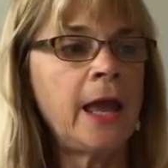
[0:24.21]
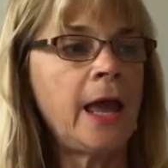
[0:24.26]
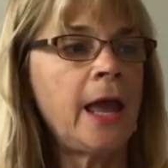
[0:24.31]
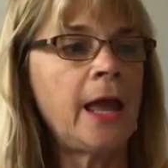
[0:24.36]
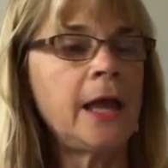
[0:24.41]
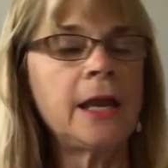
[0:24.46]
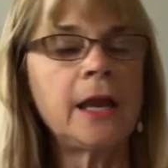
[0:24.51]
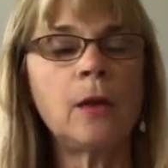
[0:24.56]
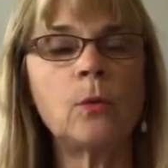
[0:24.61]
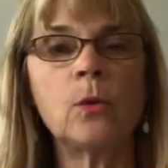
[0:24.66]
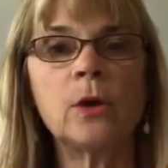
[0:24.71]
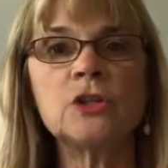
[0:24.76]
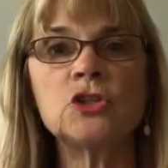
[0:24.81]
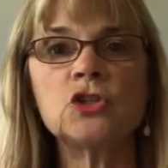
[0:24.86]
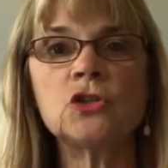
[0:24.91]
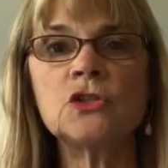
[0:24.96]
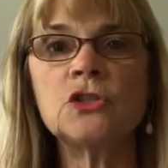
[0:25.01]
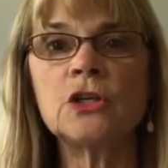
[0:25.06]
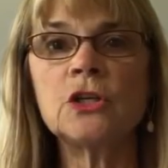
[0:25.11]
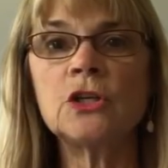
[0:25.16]
and I want
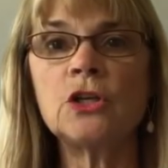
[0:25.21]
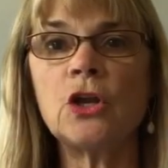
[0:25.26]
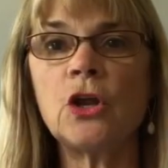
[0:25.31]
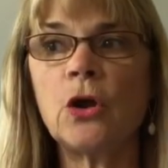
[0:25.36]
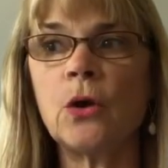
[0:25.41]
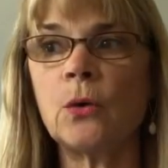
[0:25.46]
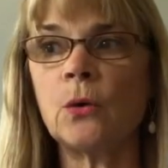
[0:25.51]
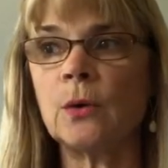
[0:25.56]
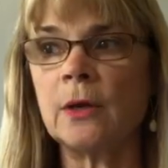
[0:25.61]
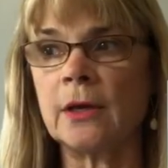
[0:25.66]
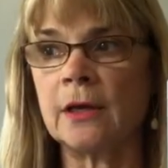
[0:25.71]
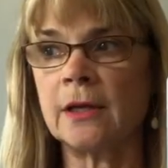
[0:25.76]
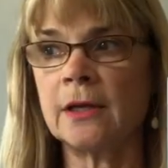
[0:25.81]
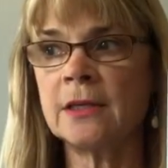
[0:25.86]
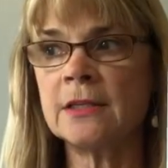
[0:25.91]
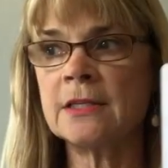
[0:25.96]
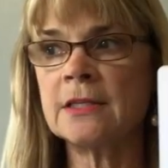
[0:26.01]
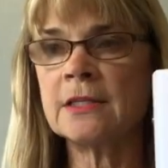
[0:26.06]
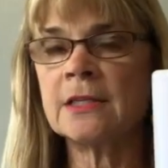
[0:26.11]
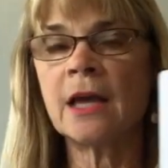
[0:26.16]
you to
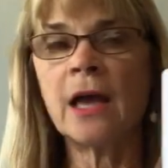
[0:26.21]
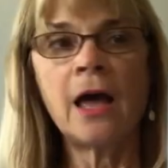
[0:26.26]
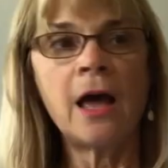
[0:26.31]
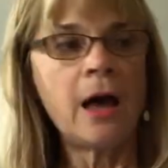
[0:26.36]
notice